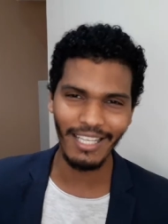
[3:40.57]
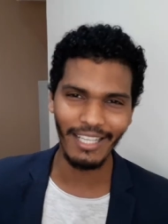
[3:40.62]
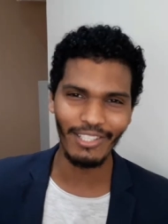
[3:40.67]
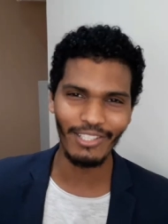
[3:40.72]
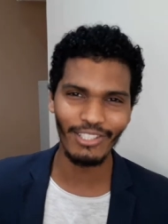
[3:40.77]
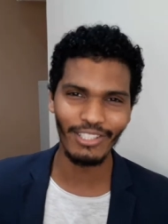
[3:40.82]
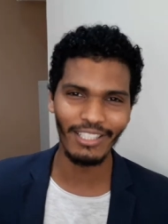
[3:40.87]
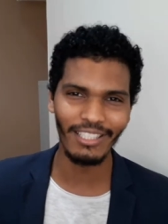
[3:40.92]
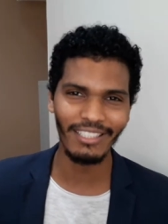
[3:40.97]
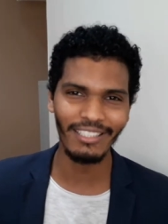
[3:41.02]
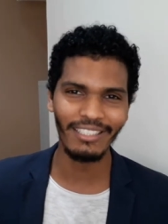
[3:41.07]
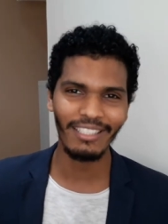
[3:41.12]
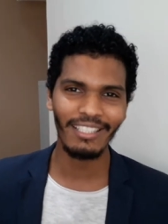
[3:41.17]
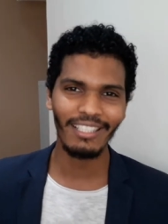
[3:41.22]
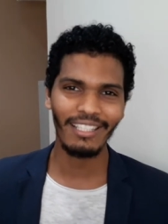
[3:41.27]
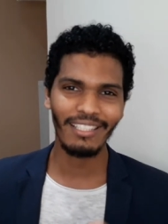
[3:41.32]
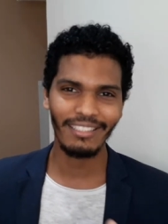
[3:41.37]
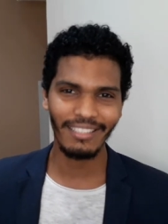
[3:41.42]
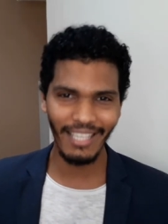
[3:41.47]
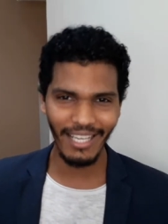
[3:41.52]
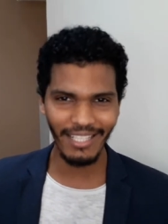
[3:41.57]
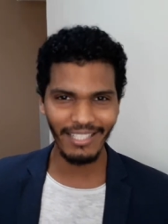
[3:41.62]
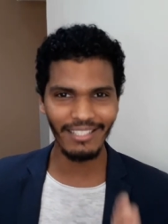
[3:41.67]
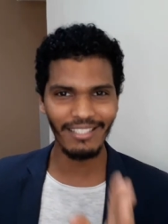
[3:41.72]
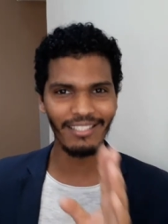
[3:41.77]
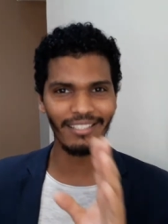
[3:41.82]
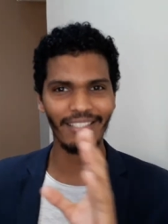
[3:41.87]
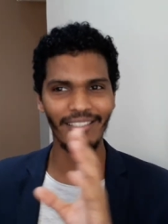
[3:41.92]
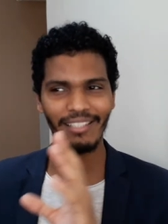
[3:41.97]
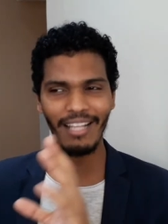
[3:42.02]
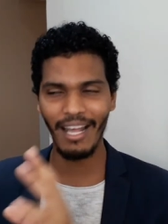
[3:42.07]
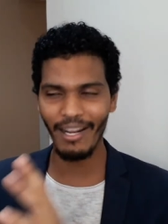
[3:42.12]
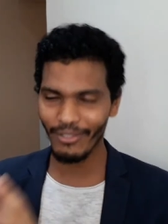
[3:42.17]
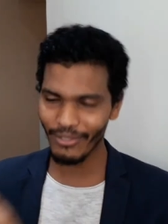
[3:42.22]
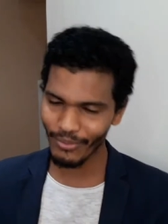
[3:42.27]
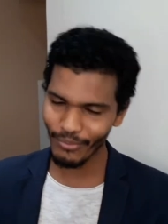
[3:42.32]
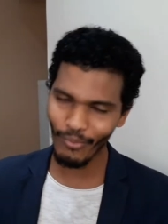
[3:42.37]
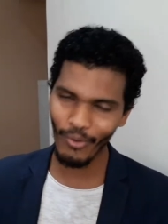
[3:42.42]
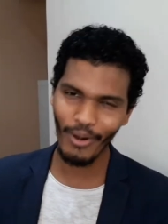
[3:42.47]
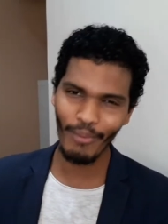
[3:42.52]
section, yes,
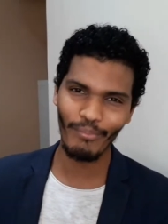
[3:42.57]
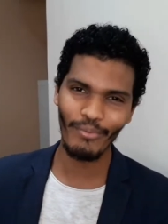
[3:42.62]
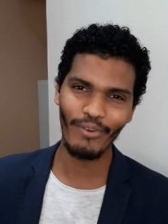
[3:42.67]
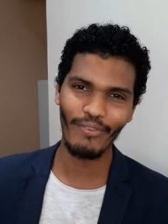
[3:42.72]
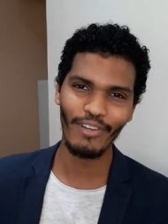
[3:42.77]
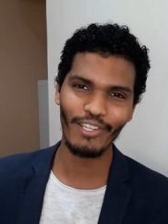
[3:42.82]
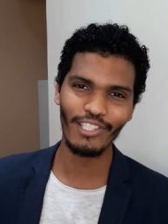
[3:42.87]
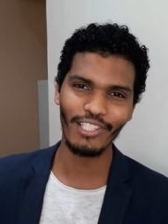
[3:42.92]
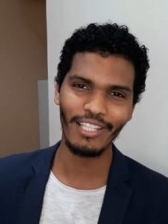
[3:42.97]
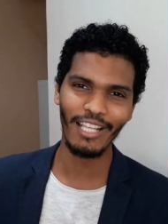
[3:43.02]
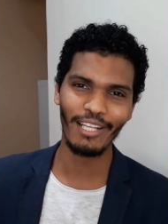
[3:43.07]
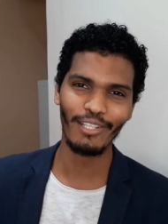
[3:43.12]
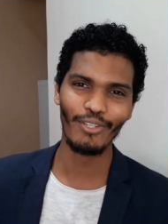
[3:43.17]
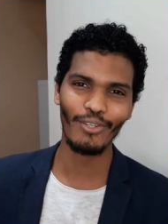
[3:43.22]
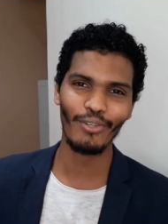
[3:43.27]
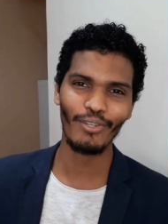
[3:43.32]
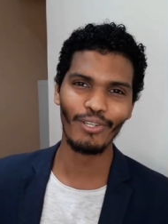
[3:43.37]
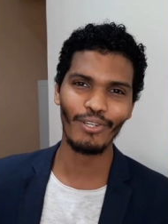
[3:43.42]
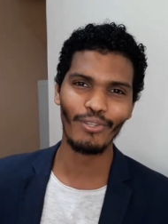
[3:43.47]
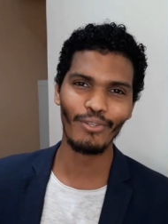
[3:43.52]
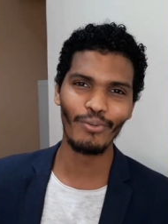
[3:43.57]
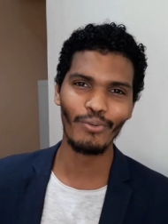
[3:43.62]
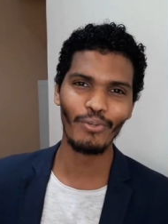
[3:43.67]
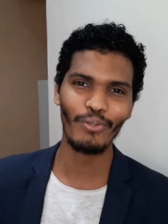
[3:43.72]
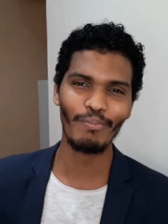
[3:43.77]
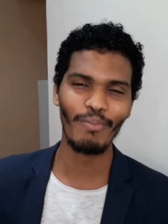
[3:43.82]
that's one provision that you could use,